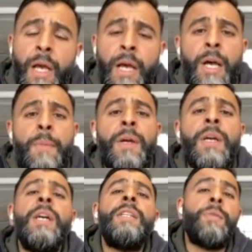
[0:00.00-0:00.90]
to
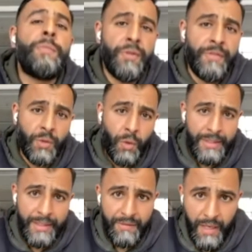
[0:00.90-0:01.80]
improve his
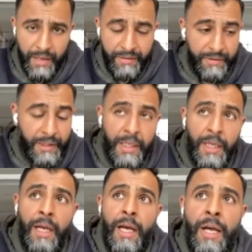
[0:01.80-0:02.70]
quality of life.
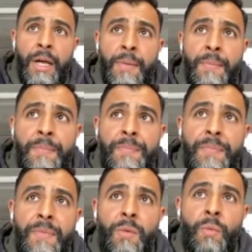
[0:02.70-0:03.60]

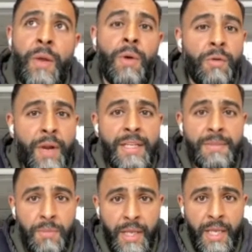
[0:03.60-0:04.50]
We want to
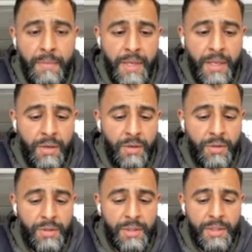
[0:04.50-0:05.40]
raise money
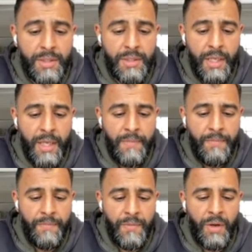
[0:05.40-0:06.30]
because
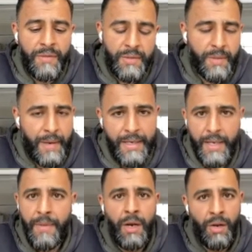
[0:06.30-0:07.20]
obviously the
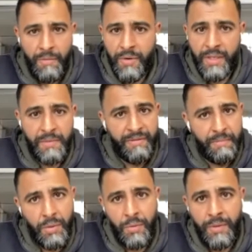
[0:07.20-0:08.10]
pandemic, a lot of money's been
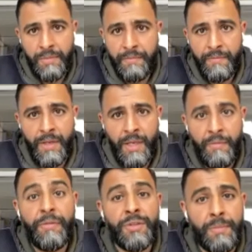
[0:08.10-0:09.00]
pulled
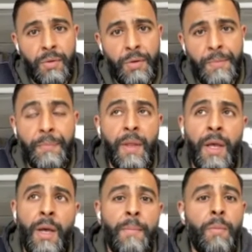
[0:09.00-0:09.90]
for support.
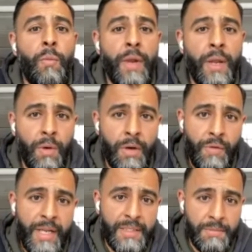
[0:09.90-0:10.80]
We want to
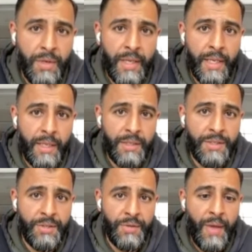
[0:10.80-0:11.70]
raise money
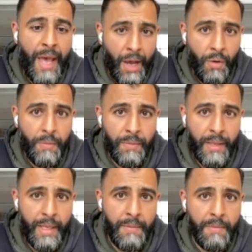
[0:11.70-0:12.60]
to help
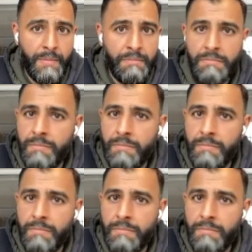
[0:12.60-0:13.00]
him